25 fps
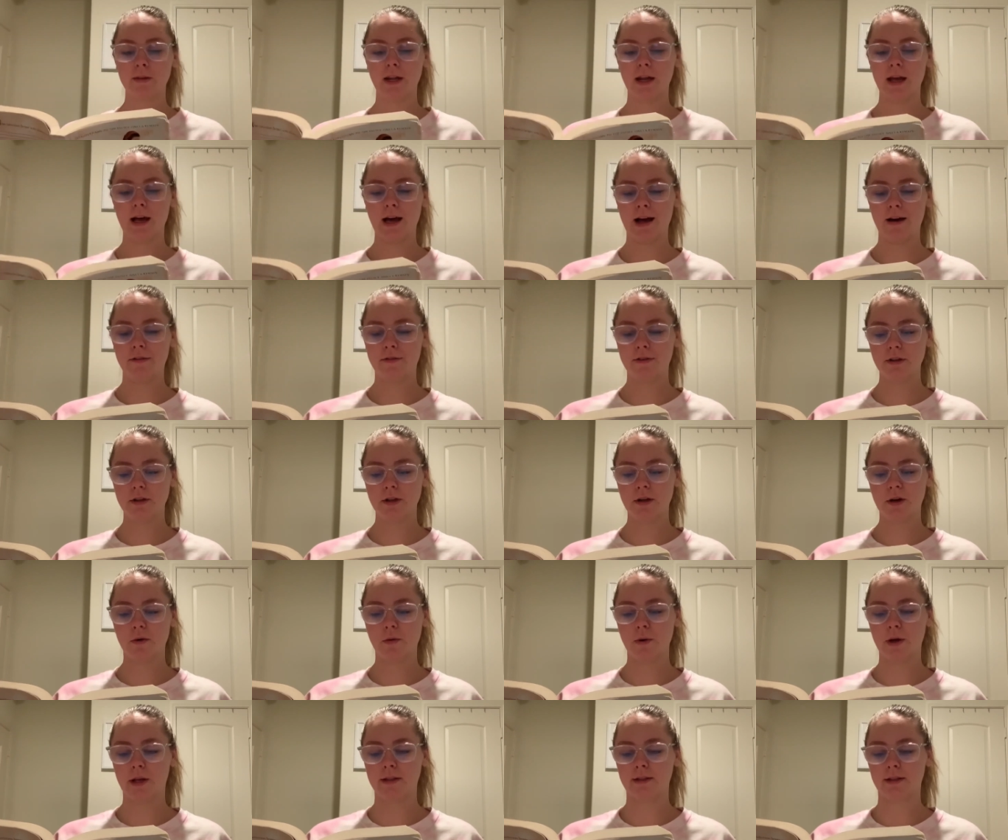After the
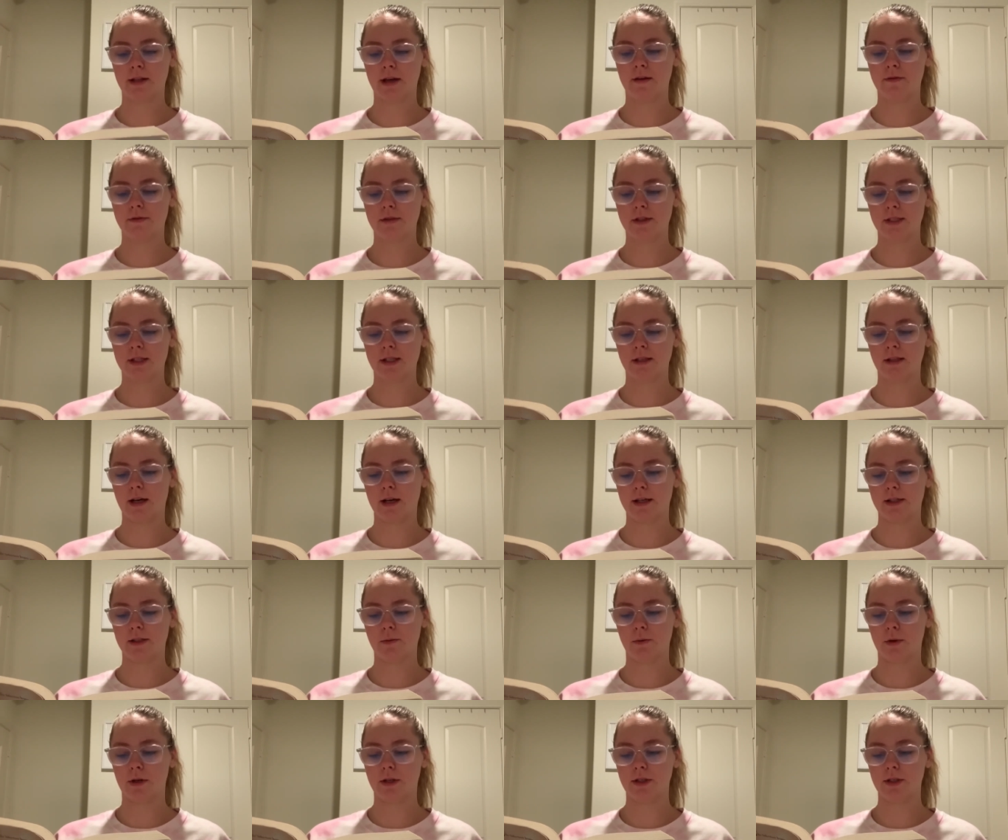queen left,
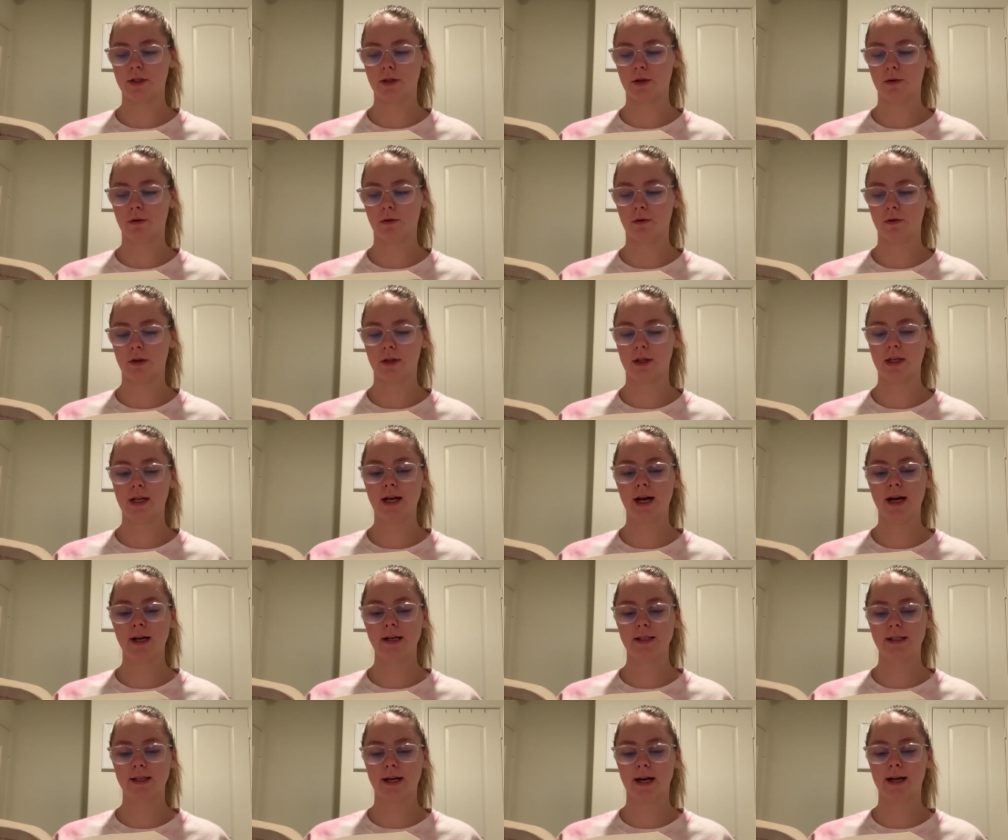Celeste went too. Then I
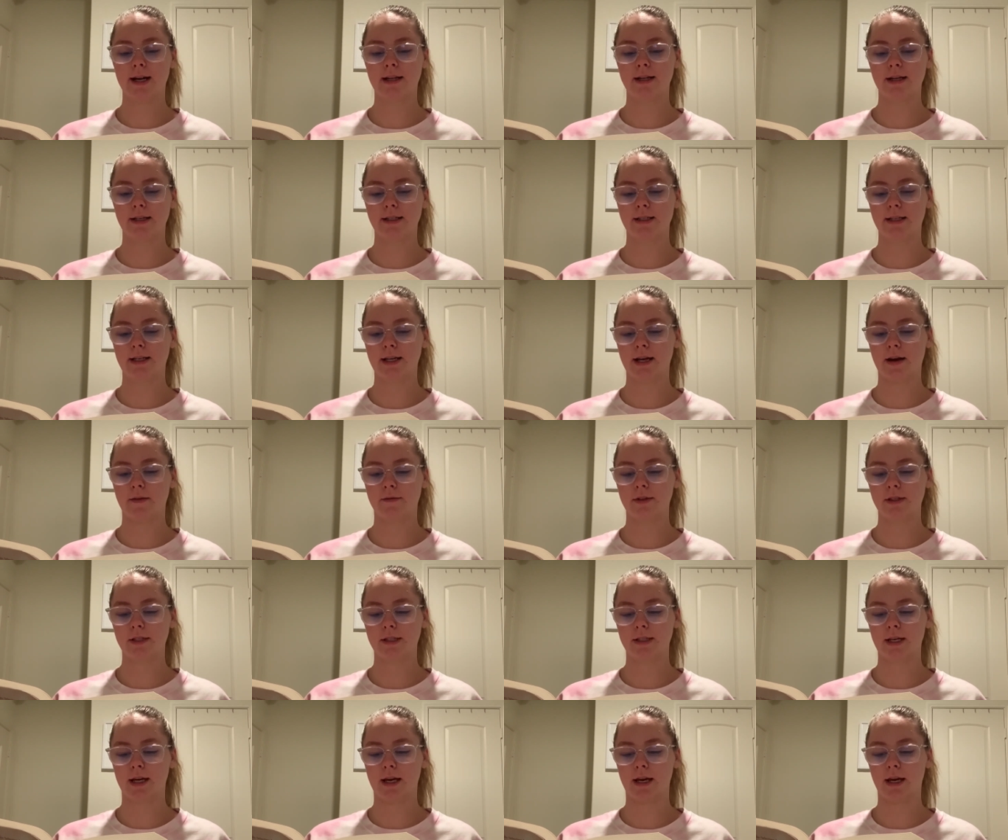decided I didn't have to
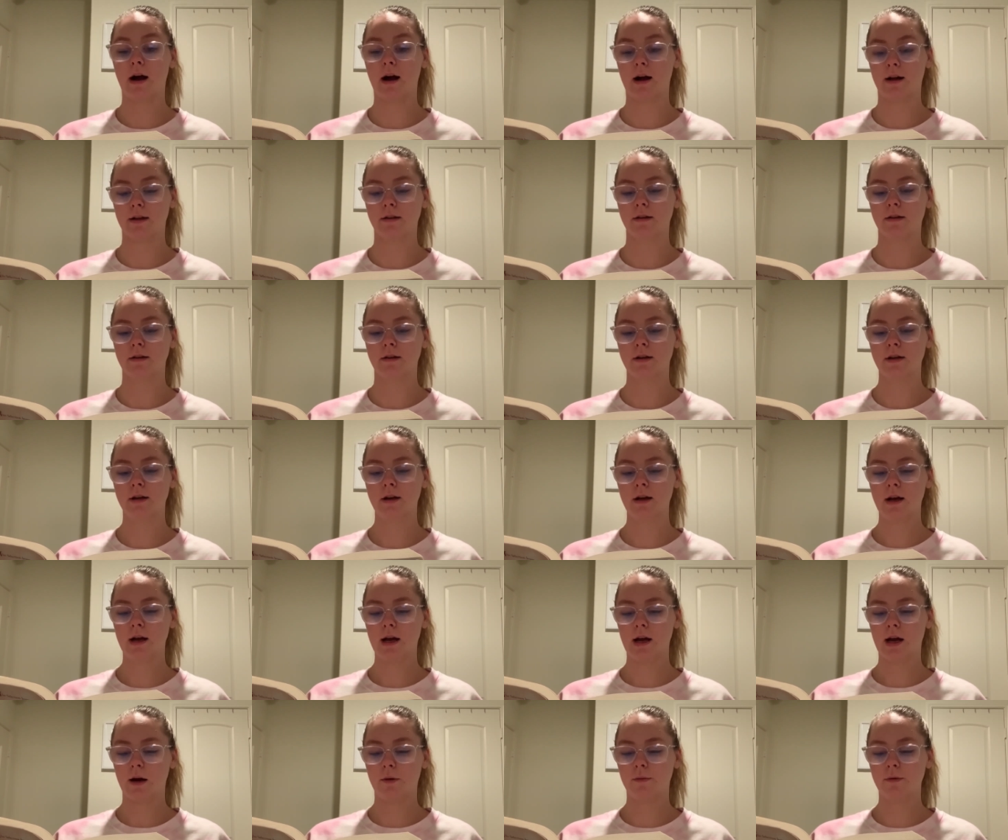stay either.
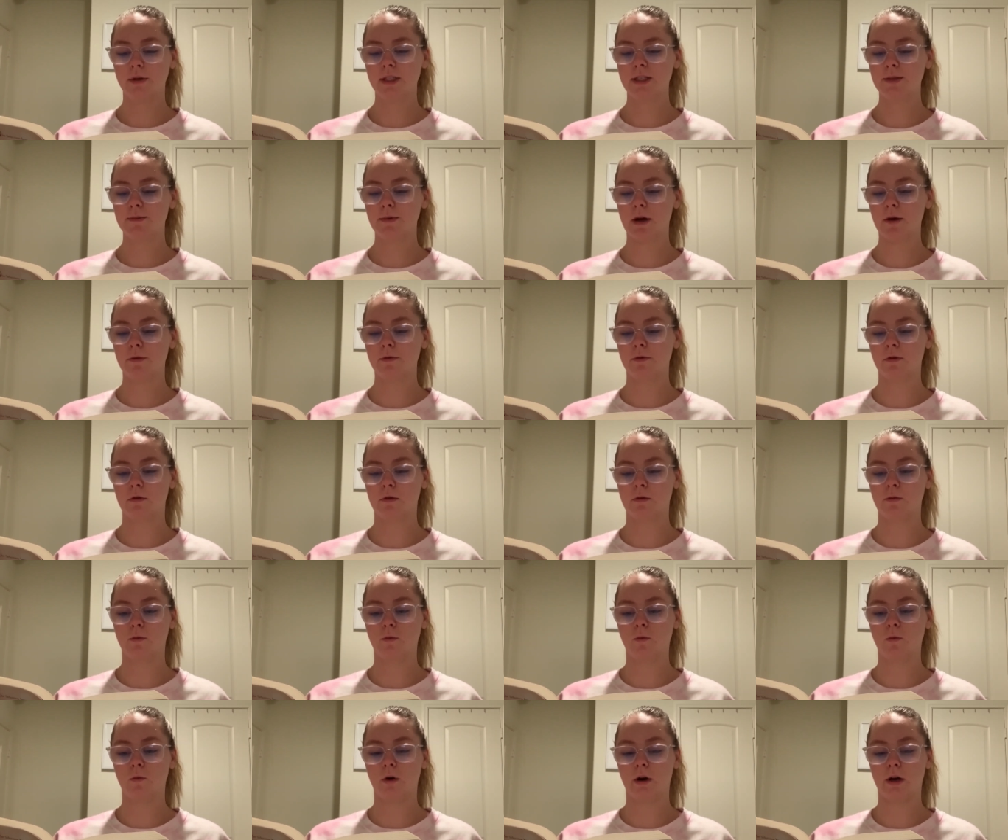I went to my
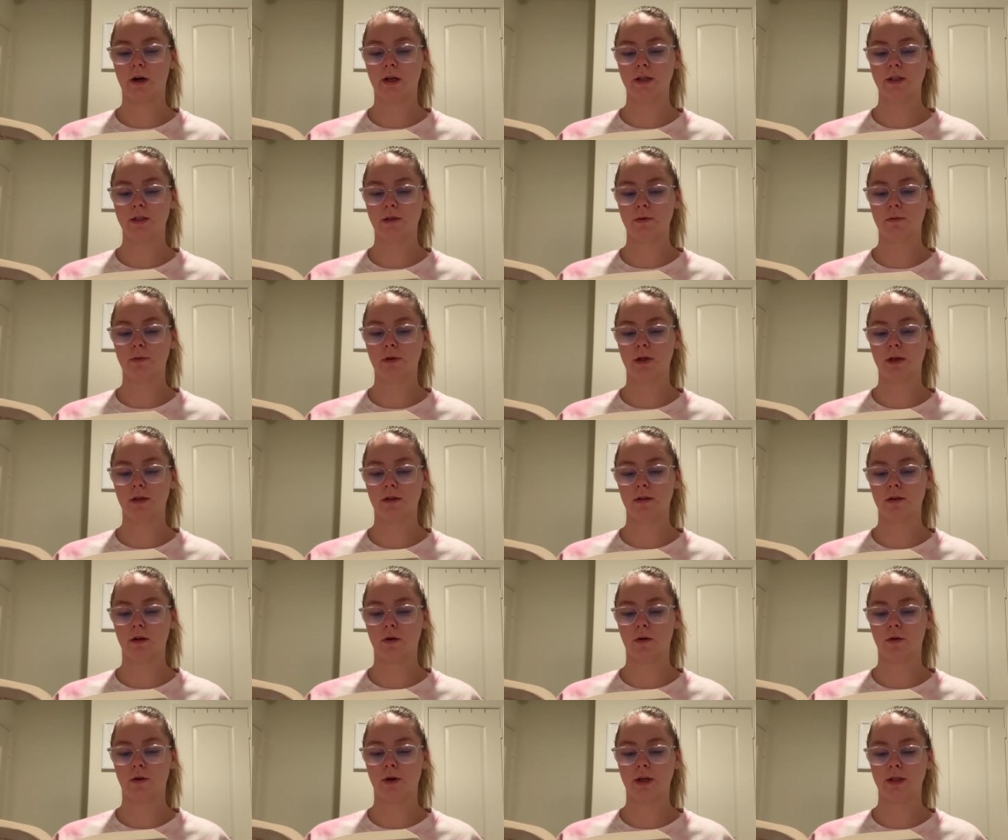room wanting to be
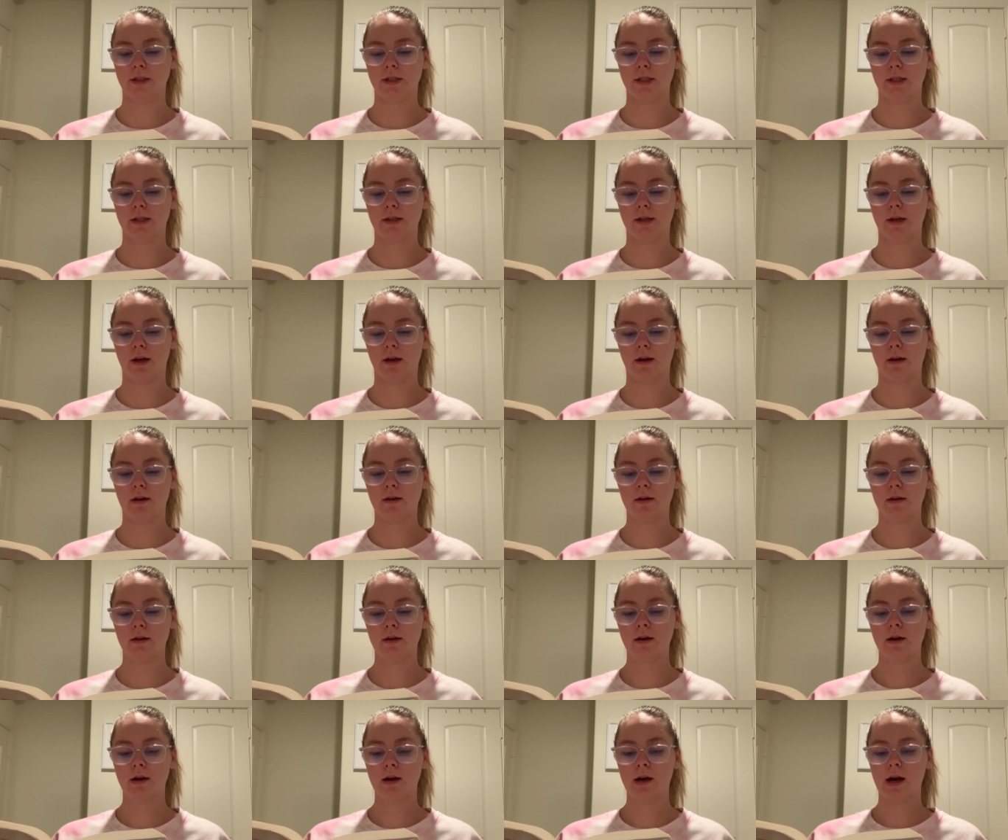alone and to think.
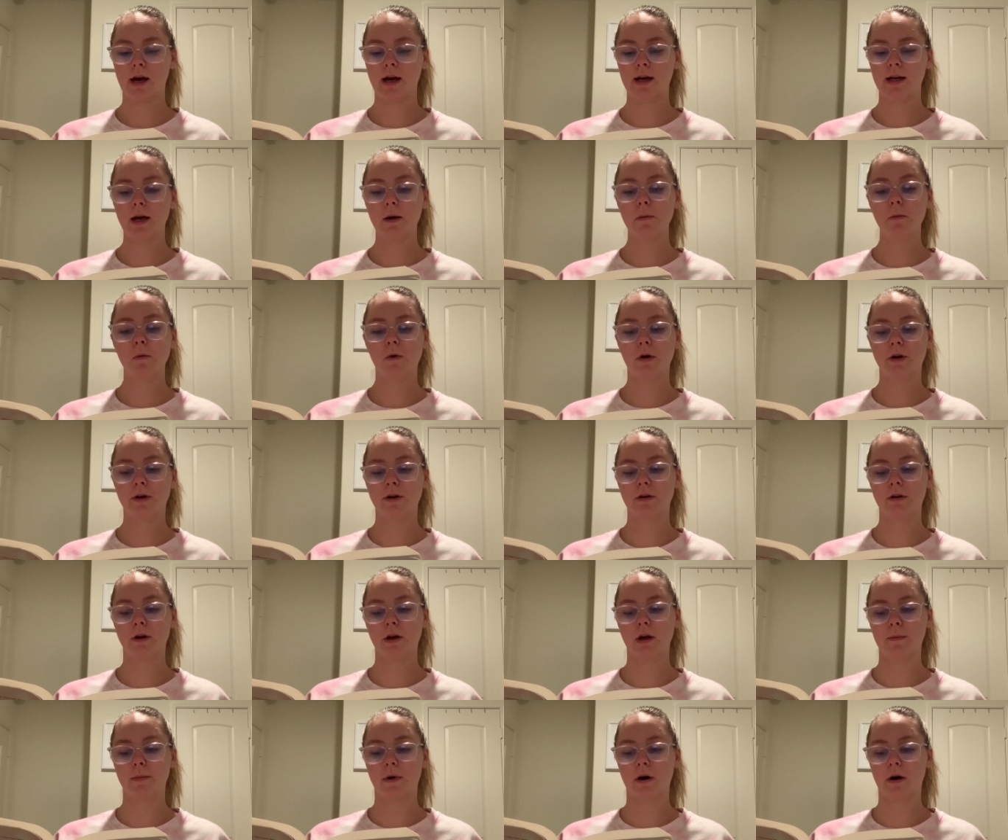I kept
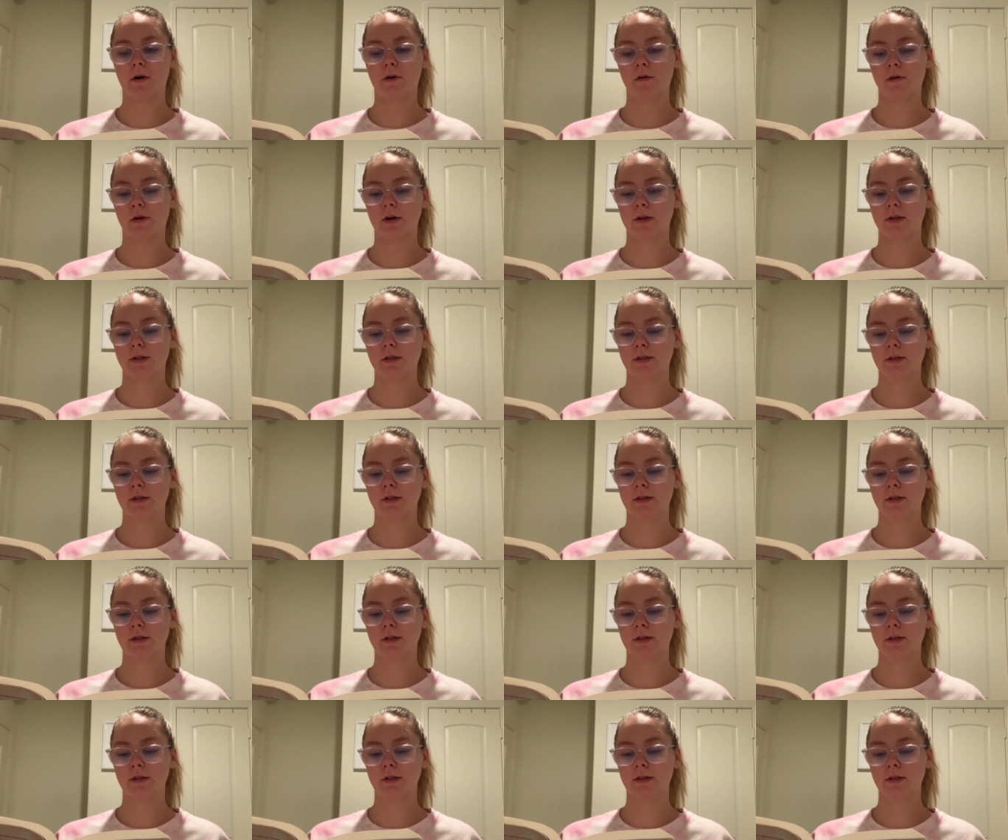wondering about Kriss.